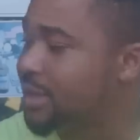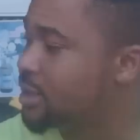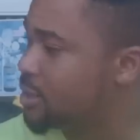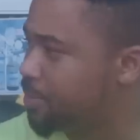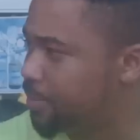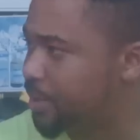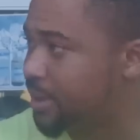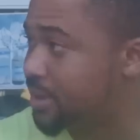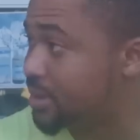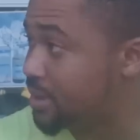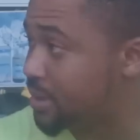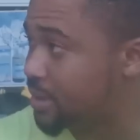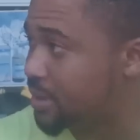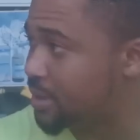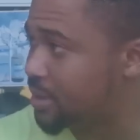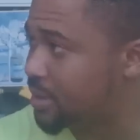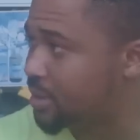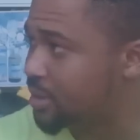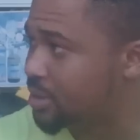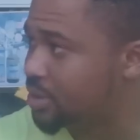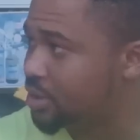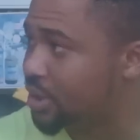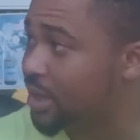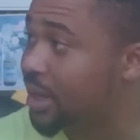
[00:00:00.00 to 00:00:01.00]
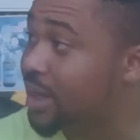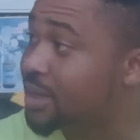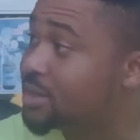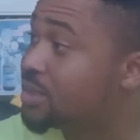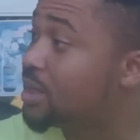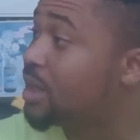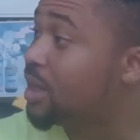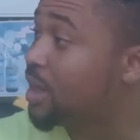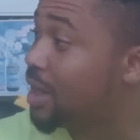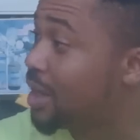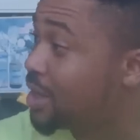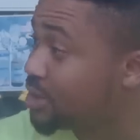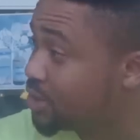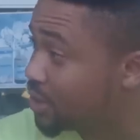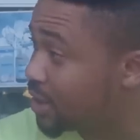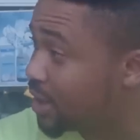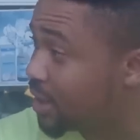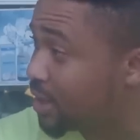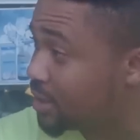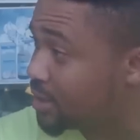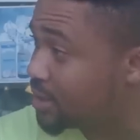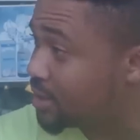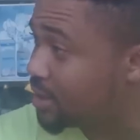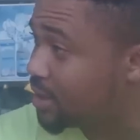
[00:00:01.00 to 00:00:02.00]
is a nice person. She has a
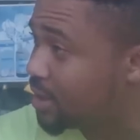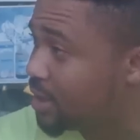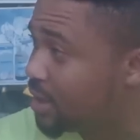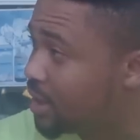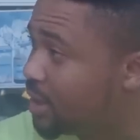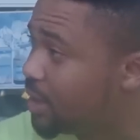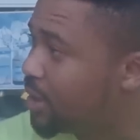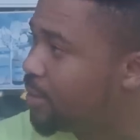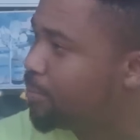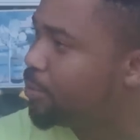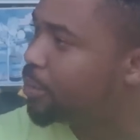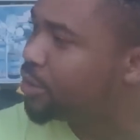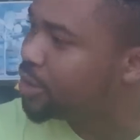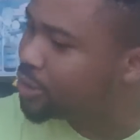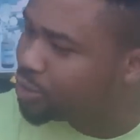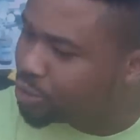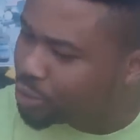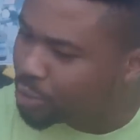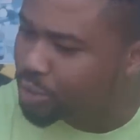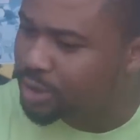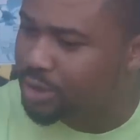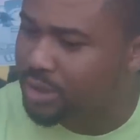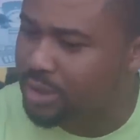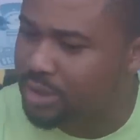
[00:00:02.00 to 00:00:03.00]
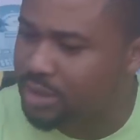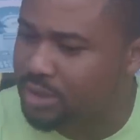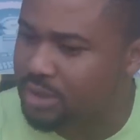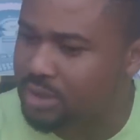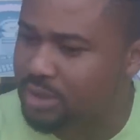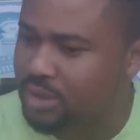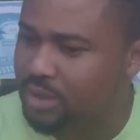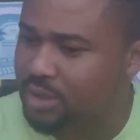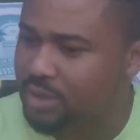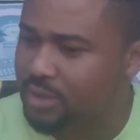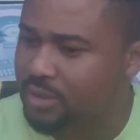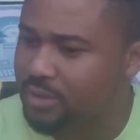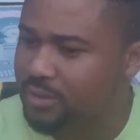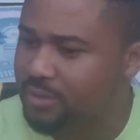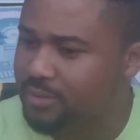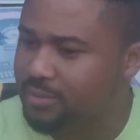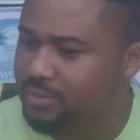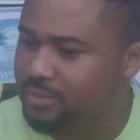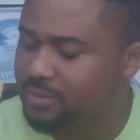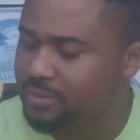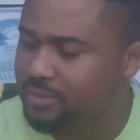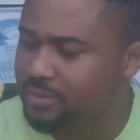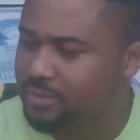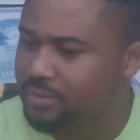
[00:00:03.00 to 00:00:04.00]
large heart. But the truth is,
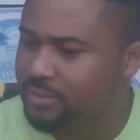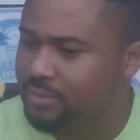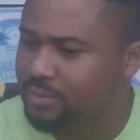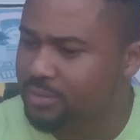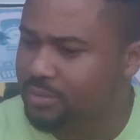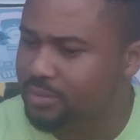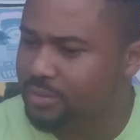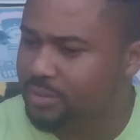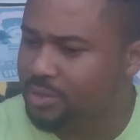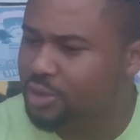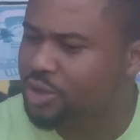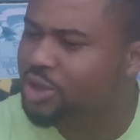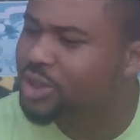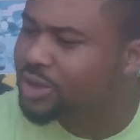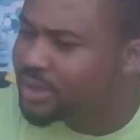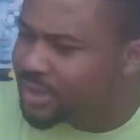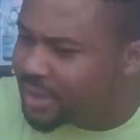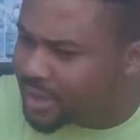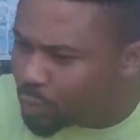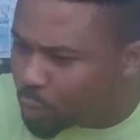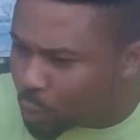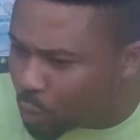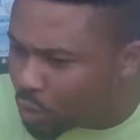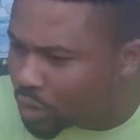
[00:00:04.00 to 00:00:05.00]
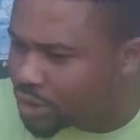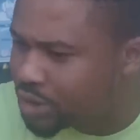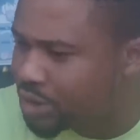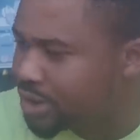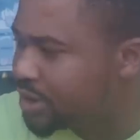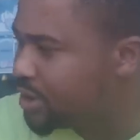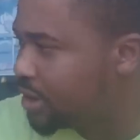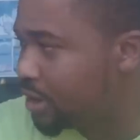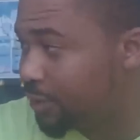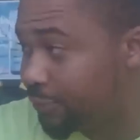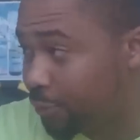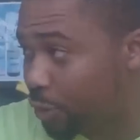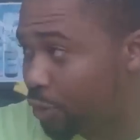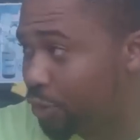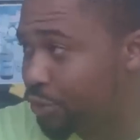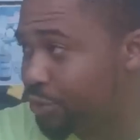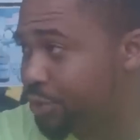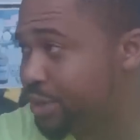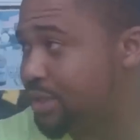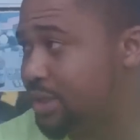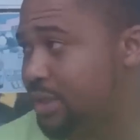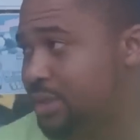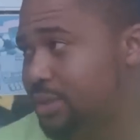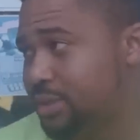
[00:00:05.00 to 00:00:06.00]
she did what she did
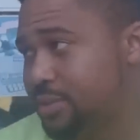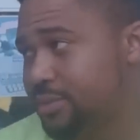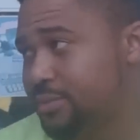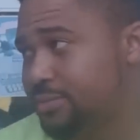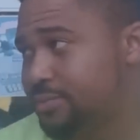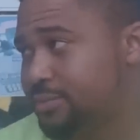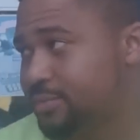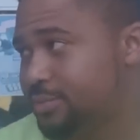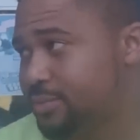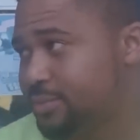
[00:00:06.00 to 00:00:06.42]
for a reason.